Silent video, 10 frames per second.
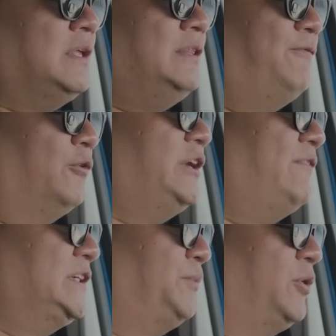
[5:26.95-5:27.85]
The Ford
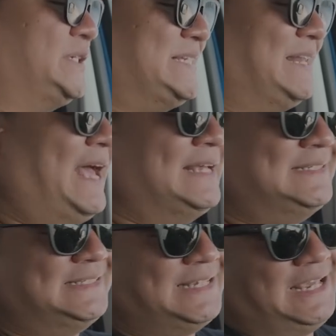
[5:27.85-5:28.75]
Everest Sport still has
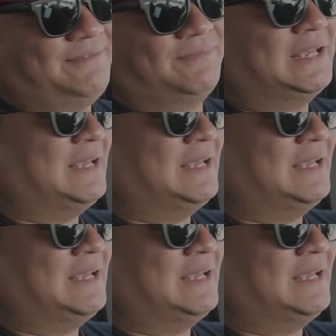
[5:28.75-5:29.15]
the same